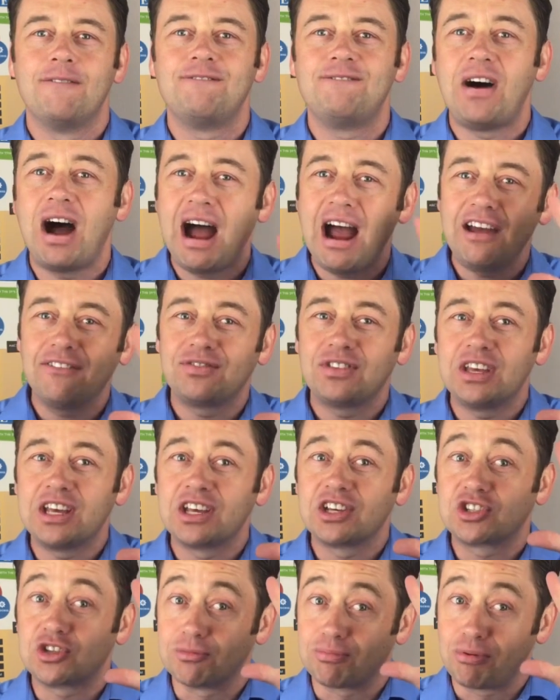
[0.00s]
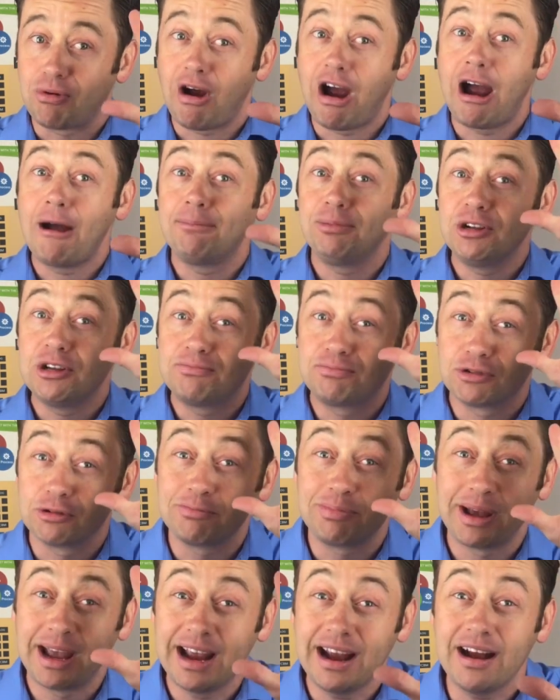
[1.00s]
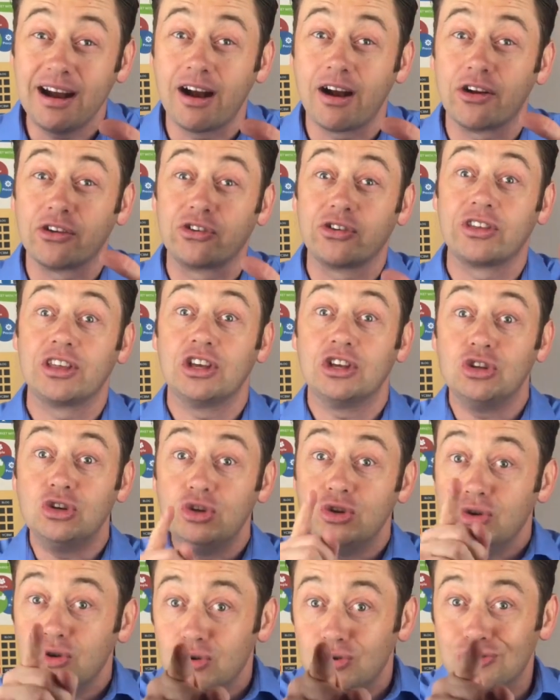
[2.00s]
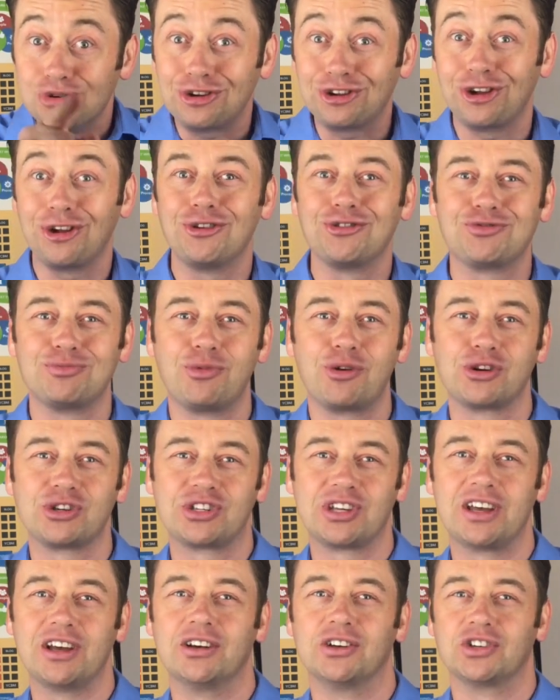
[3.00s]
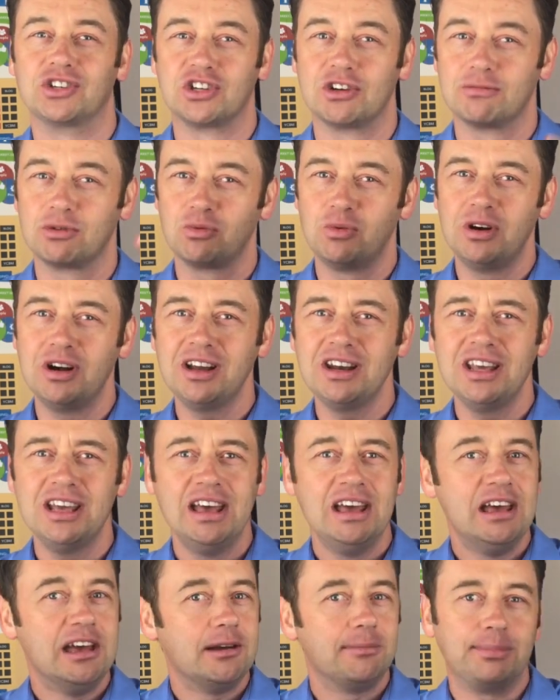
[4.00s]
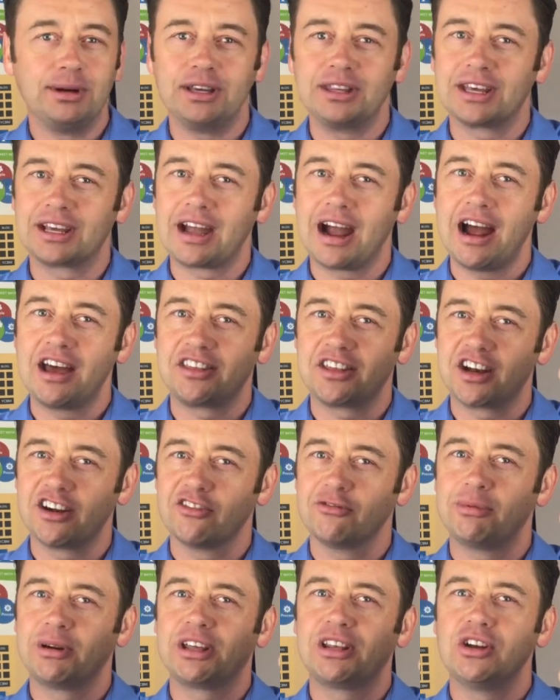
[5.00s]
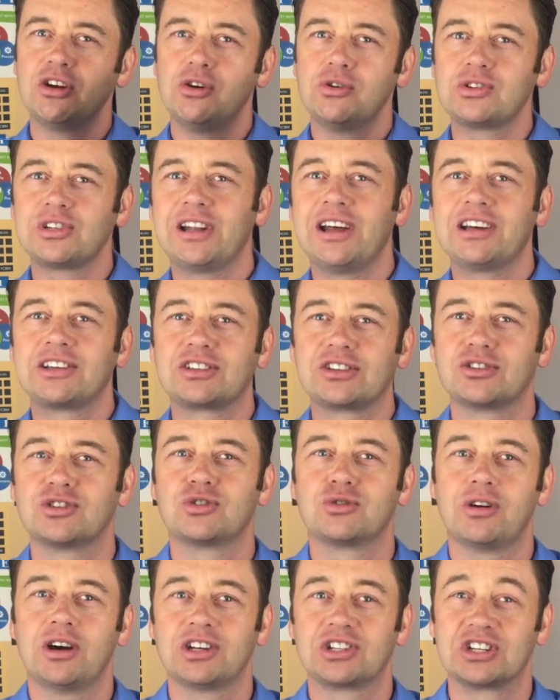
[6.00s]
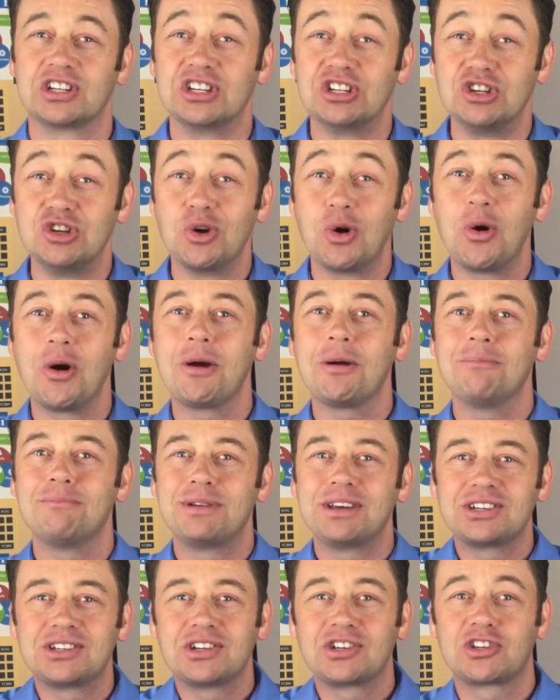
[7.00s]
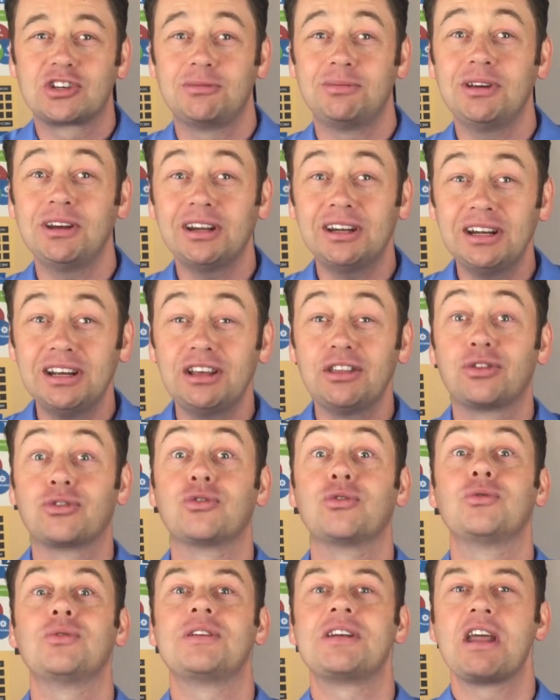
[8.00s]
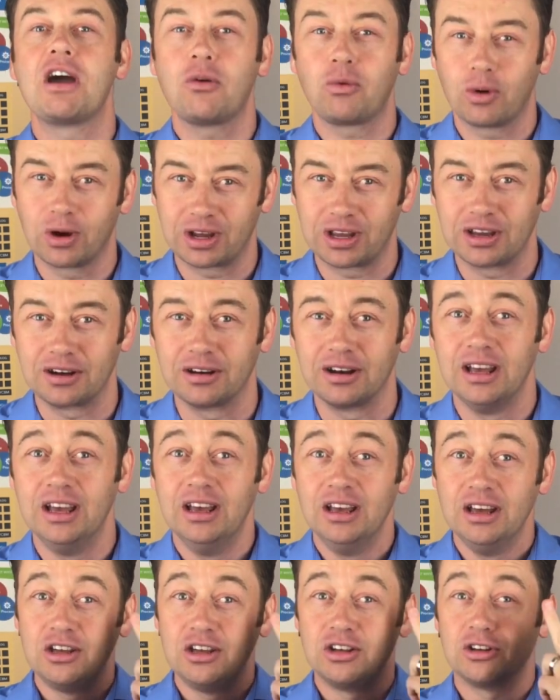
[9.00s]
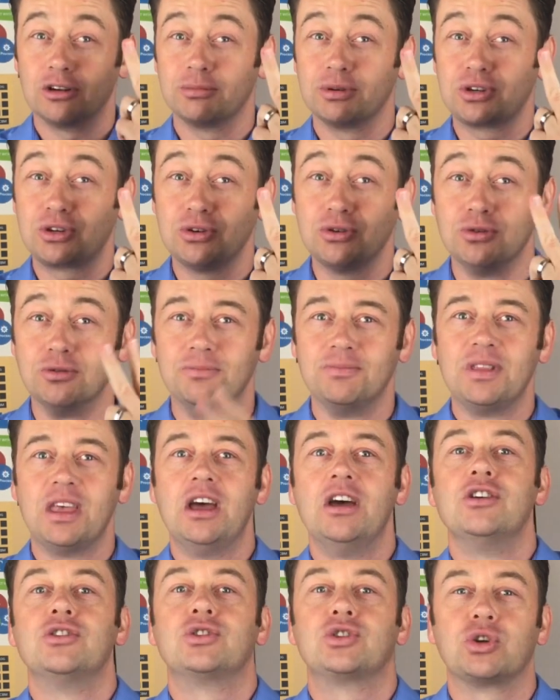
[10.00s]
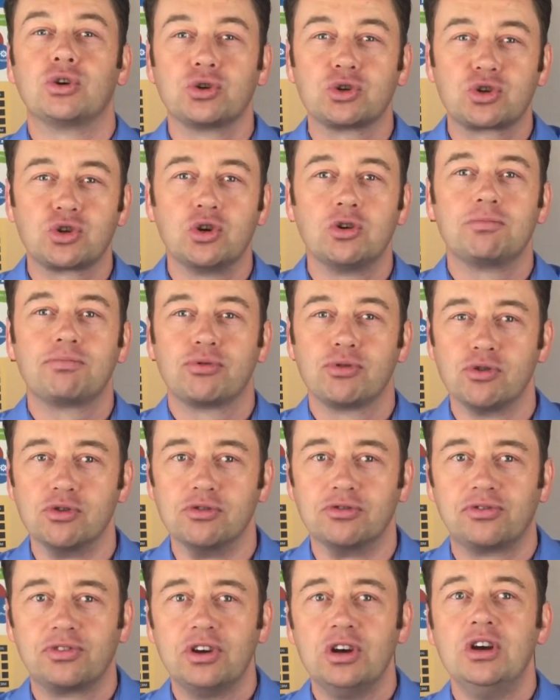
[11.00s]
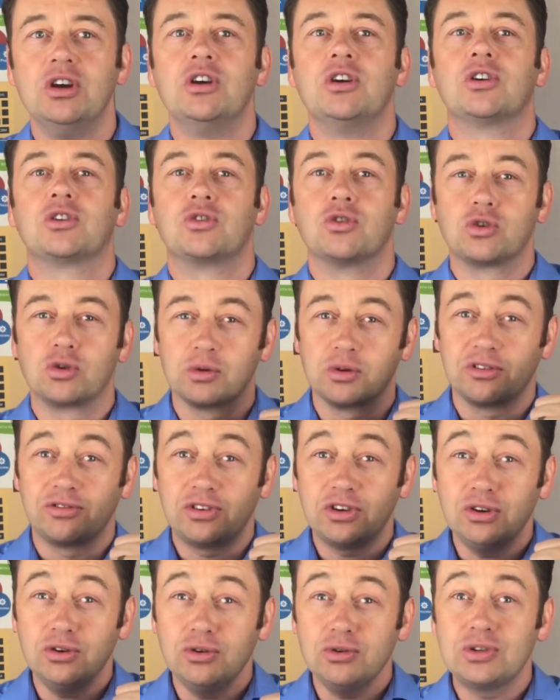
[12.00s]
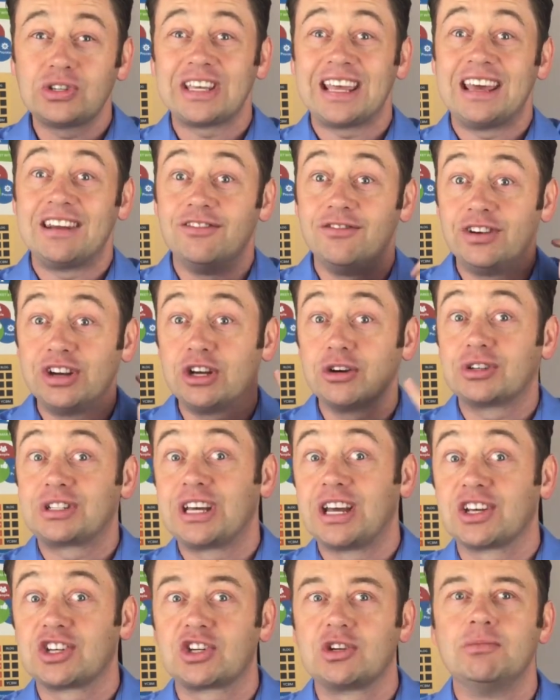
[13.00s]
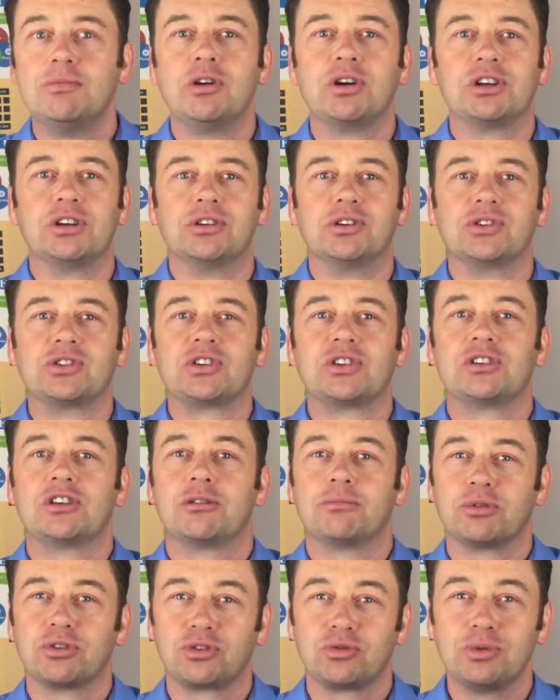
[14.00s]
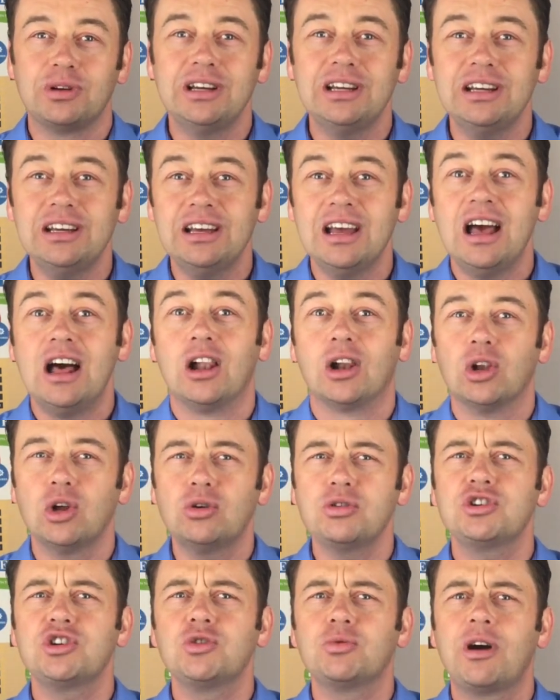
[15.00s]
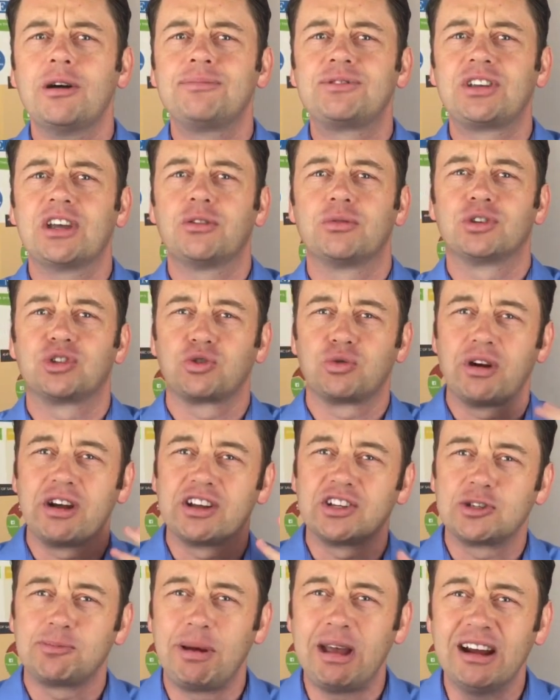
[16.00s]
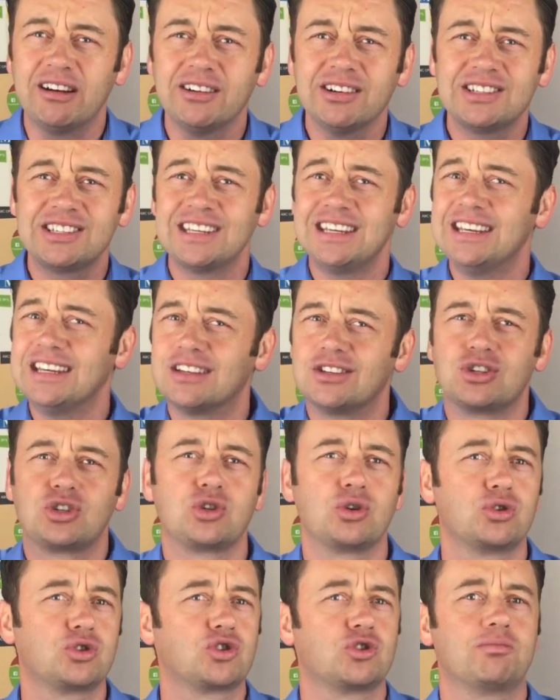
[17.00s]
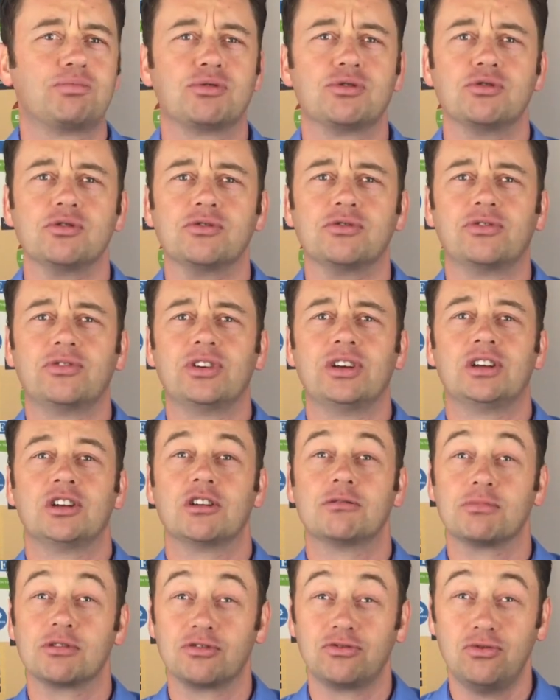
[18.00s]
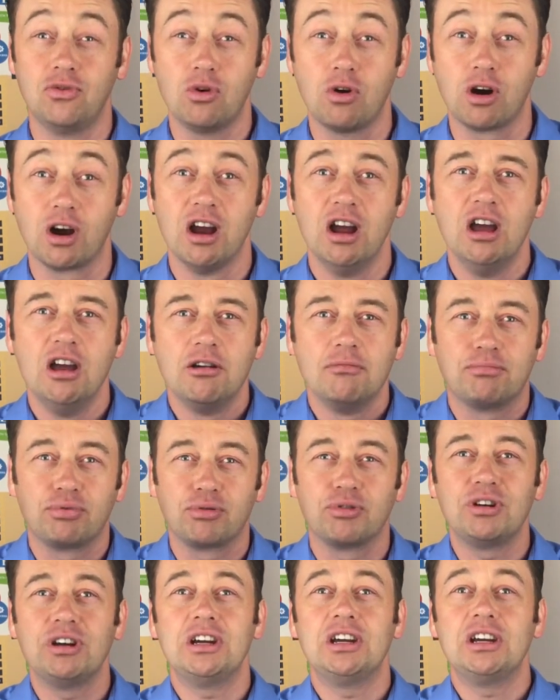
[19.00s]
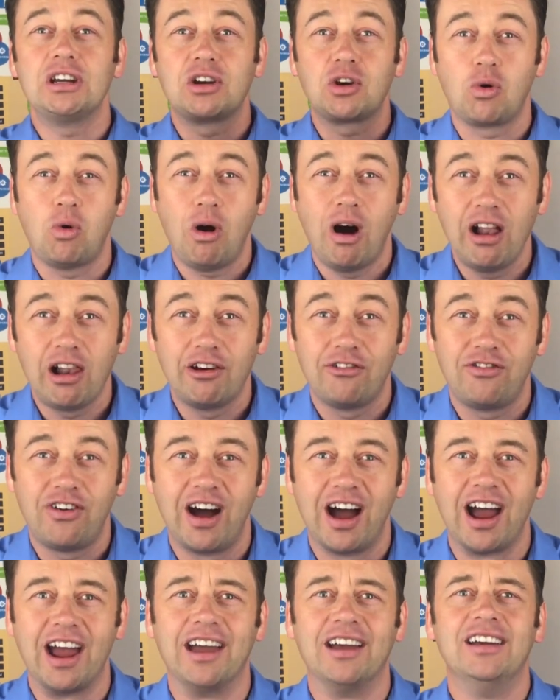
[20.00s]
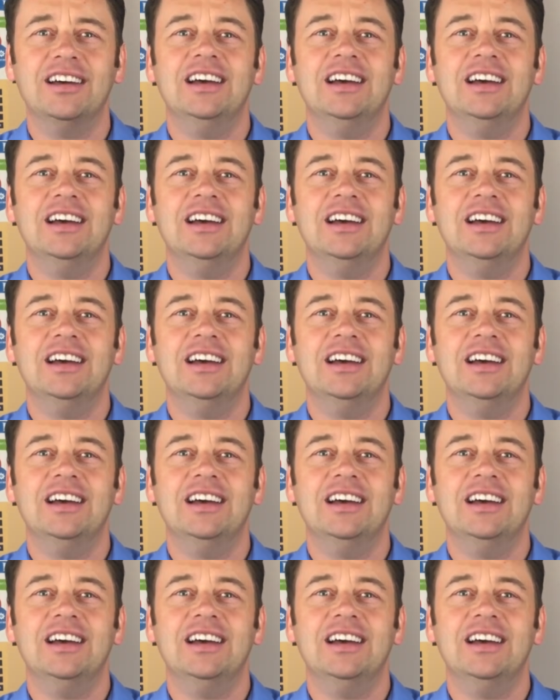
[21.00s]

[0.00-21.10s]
Five things to properly prepare so that you close more sales. Number one, be the guy that everybody knows, likes, and trusts in your business community through networking. Number two, social proof, Google reviews, and video testimonials. Number three, load your website with transparency and social proof. Number four, pre-qualify.